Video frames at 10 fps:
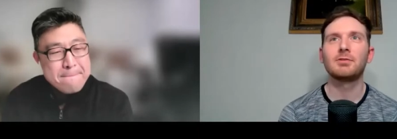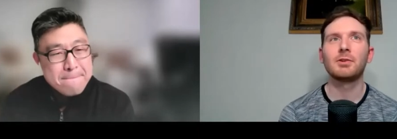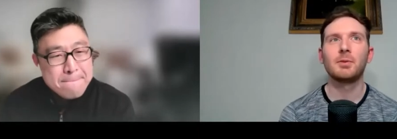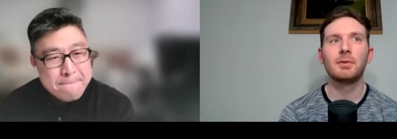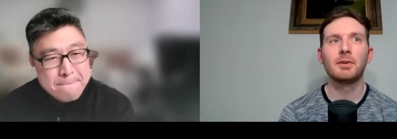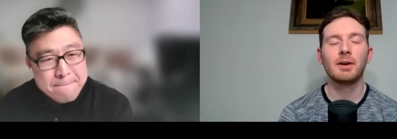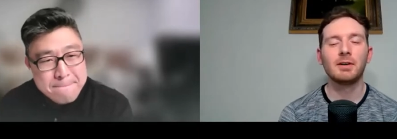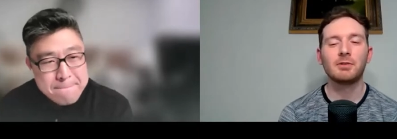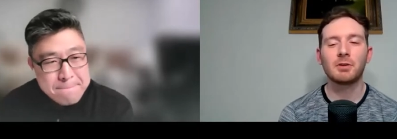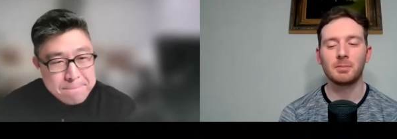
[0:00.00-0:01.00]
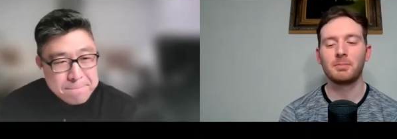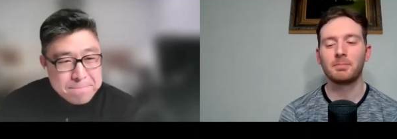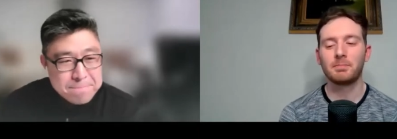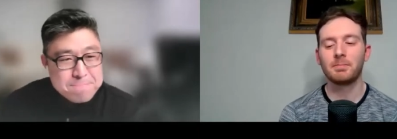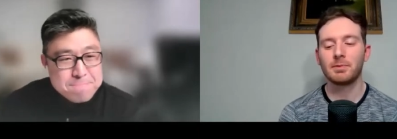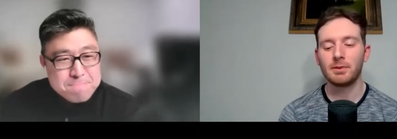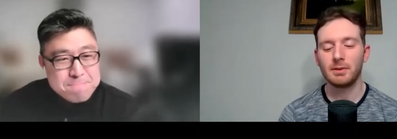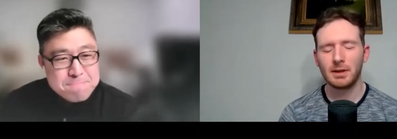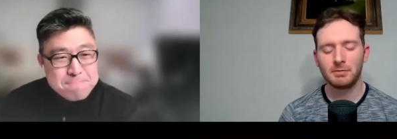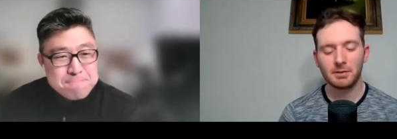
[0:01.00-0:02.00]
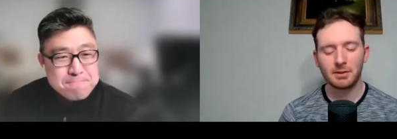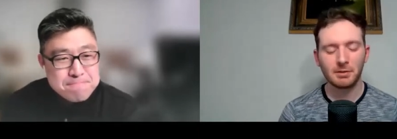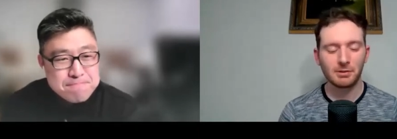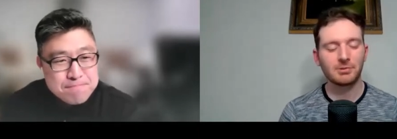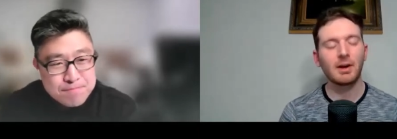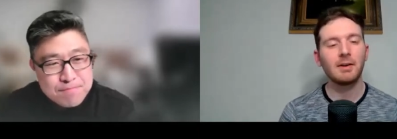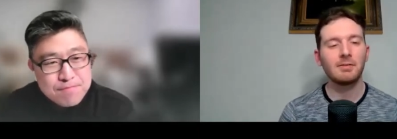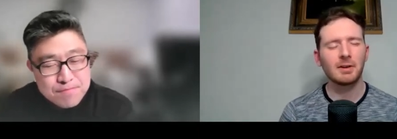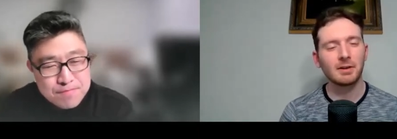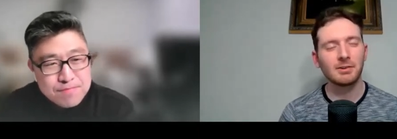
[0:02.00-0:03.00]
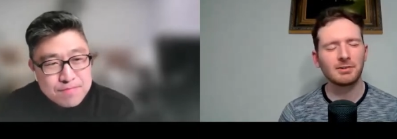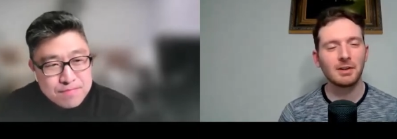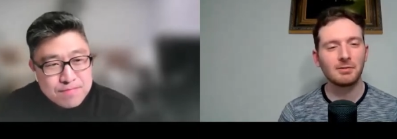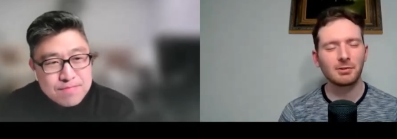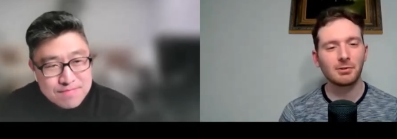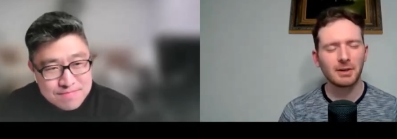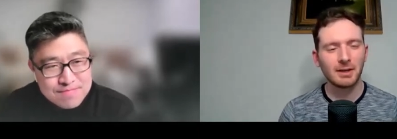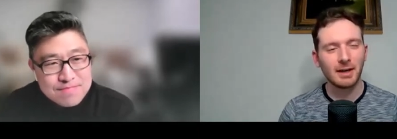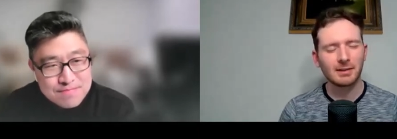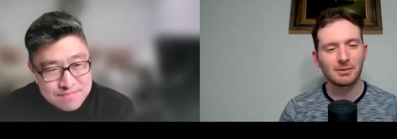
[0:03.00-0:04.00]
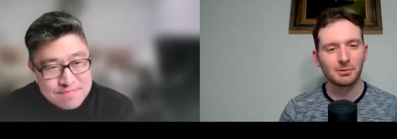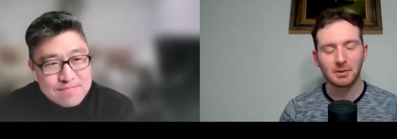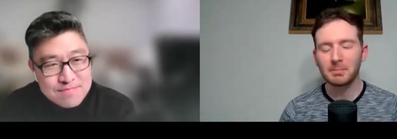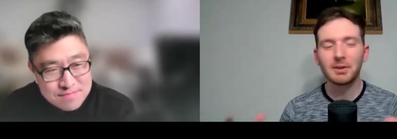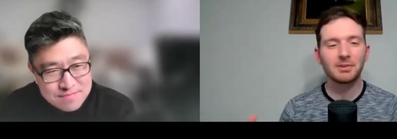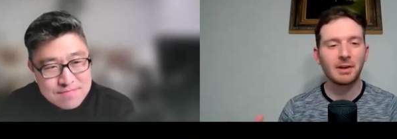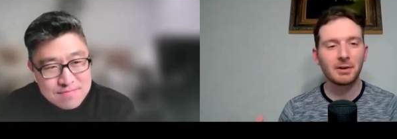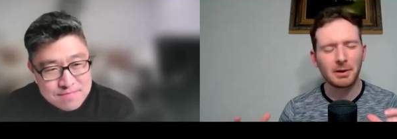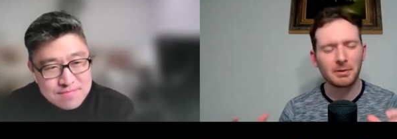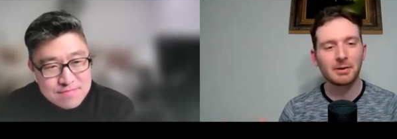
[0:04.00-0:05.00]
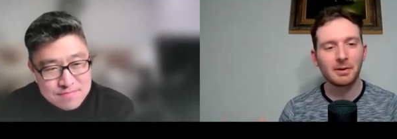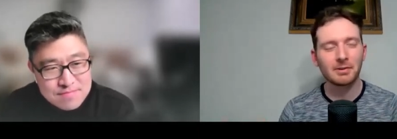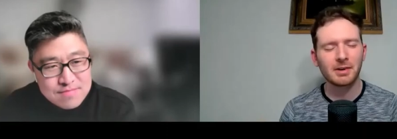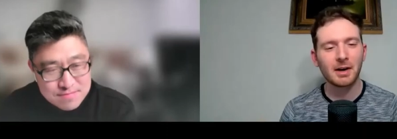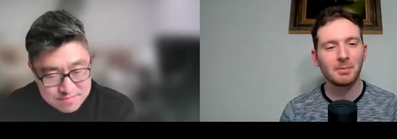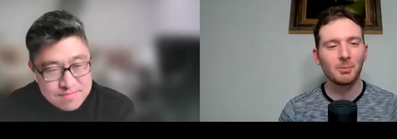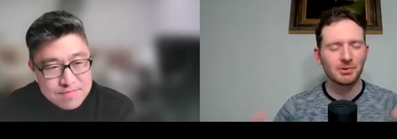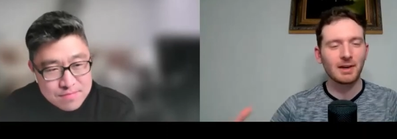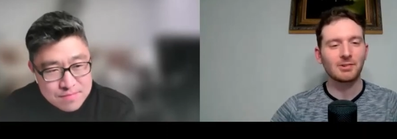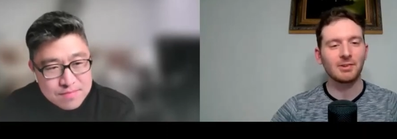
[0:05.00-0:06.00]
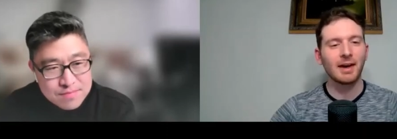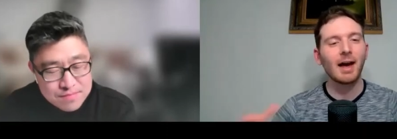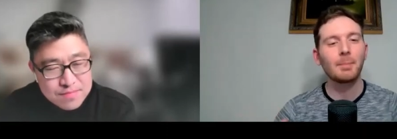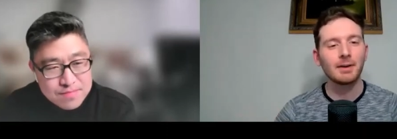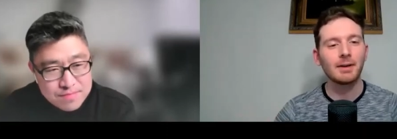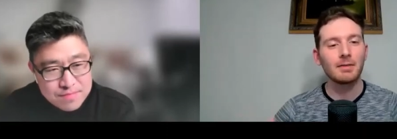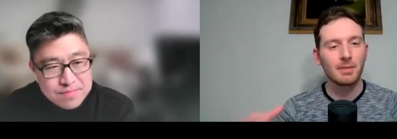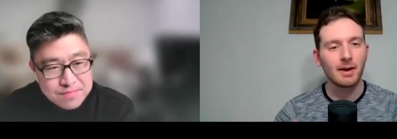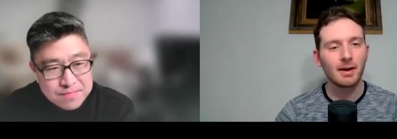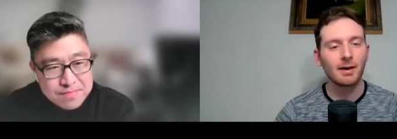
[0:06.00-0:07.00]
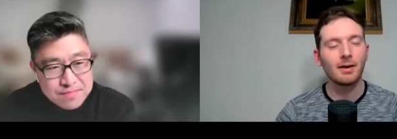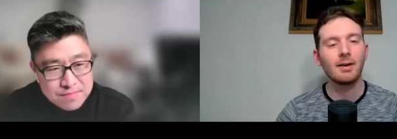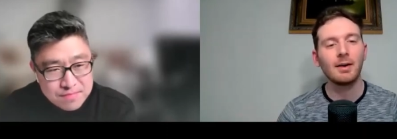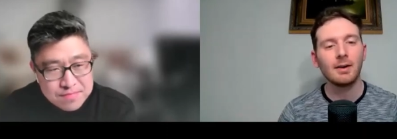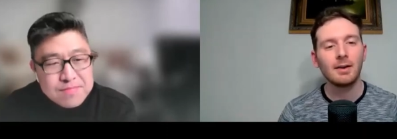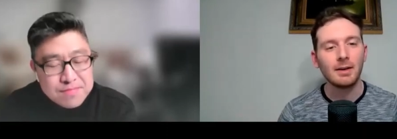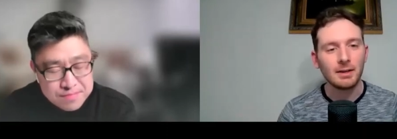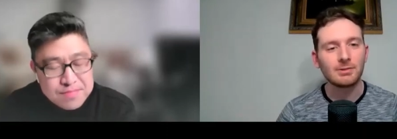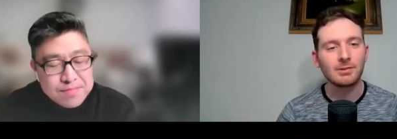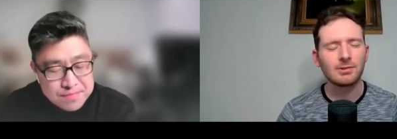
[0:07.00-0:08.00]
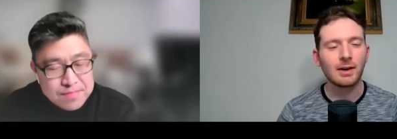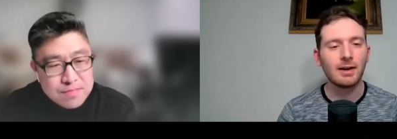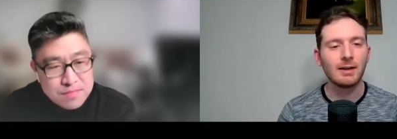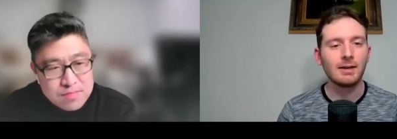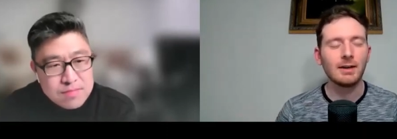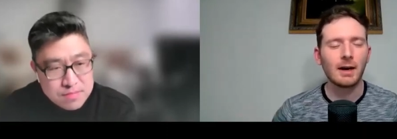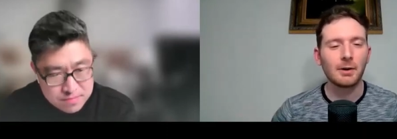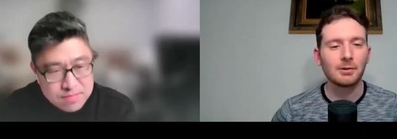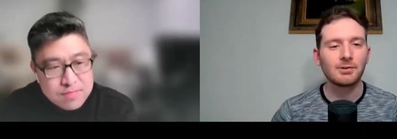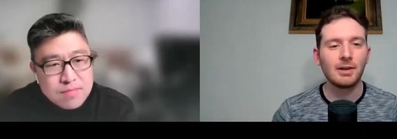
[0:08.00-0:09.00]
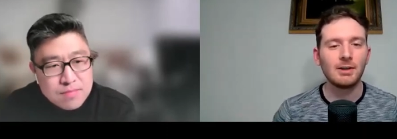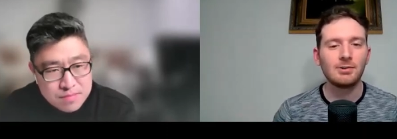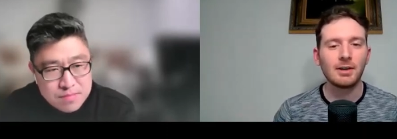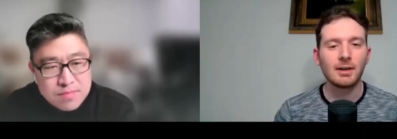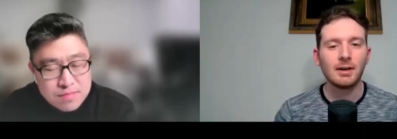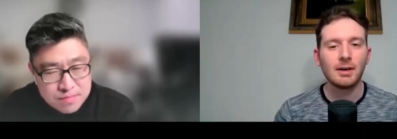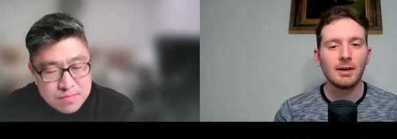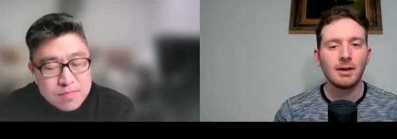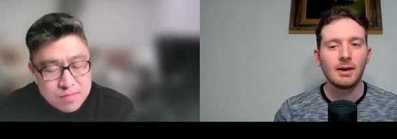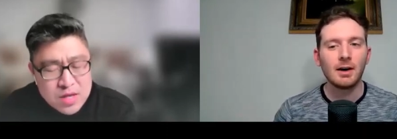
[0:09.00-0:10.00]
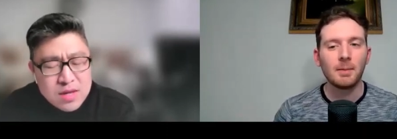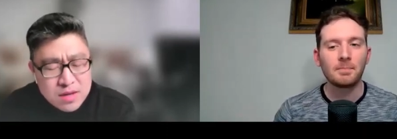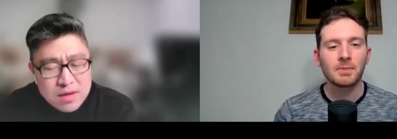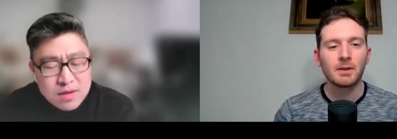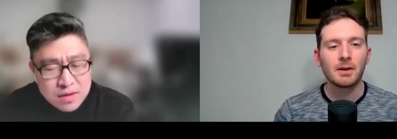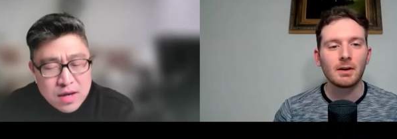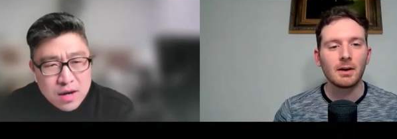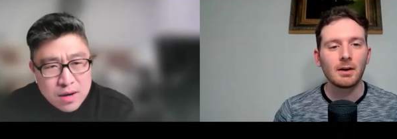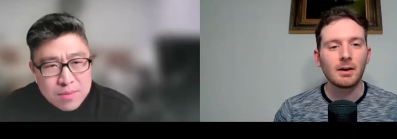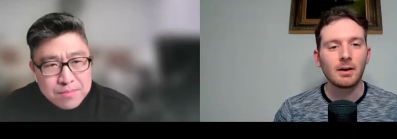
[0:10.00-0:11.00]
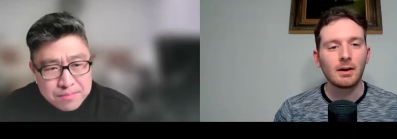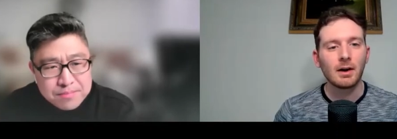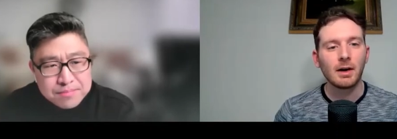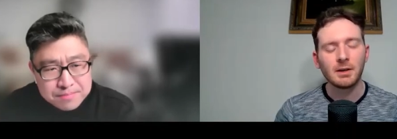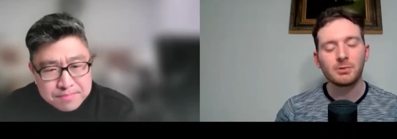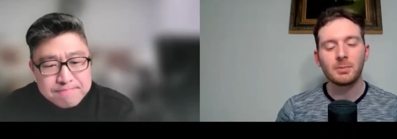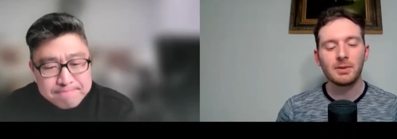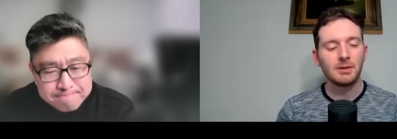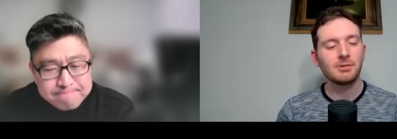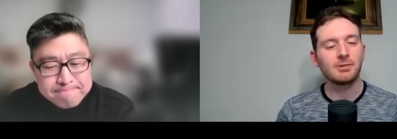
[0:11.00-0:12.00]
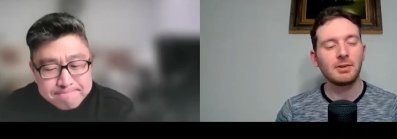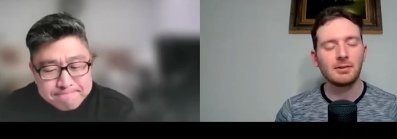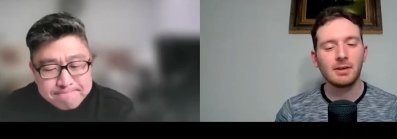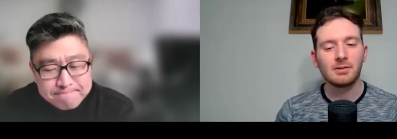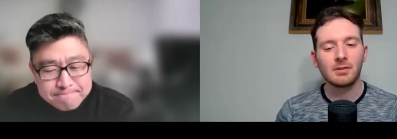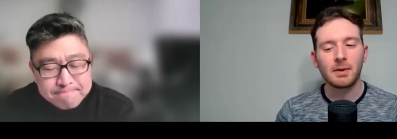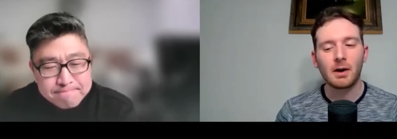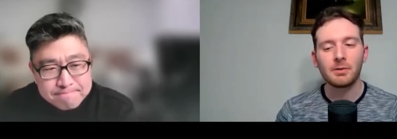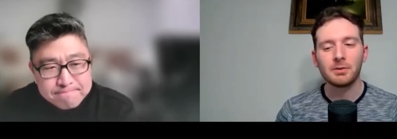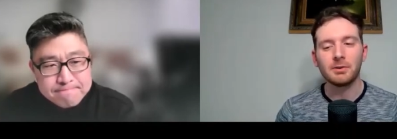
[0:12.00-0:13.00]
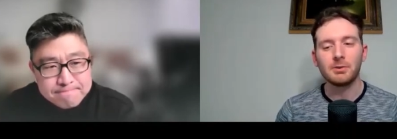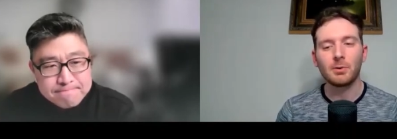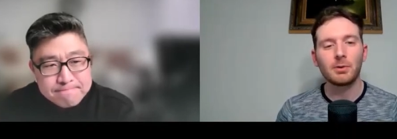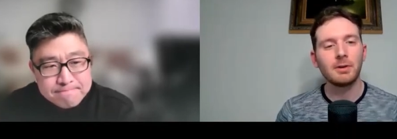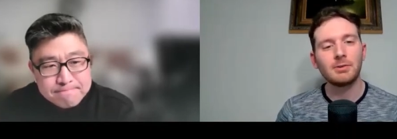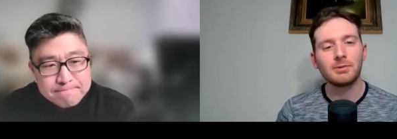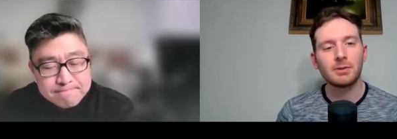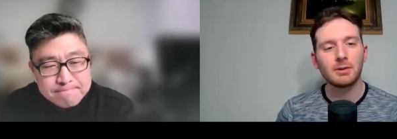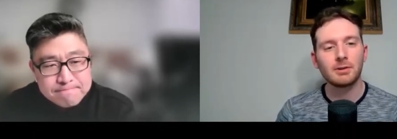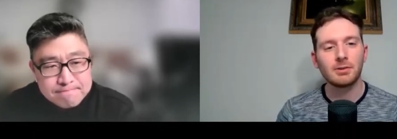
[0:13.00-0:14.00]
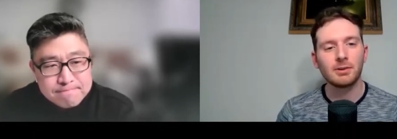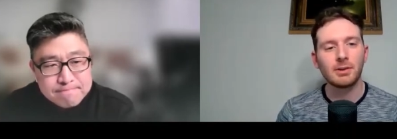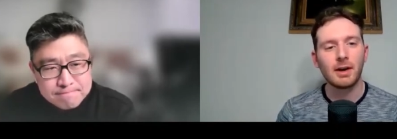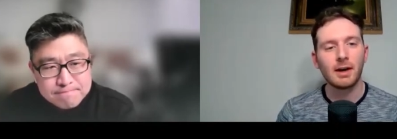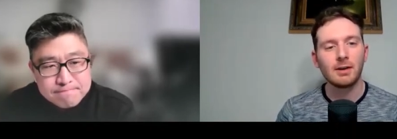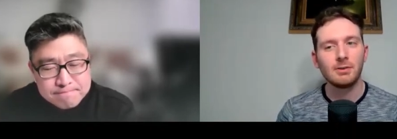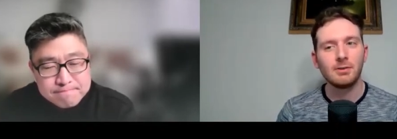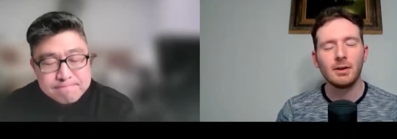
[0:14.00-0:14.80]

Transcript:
Speaker 1: gives a little bit of a different different different side of it instead of just looking at the sort of the military rhetoric all the time, but what's actually happening there in society and how it's changing. Um, yeah. I think some of the interesting things about your research is that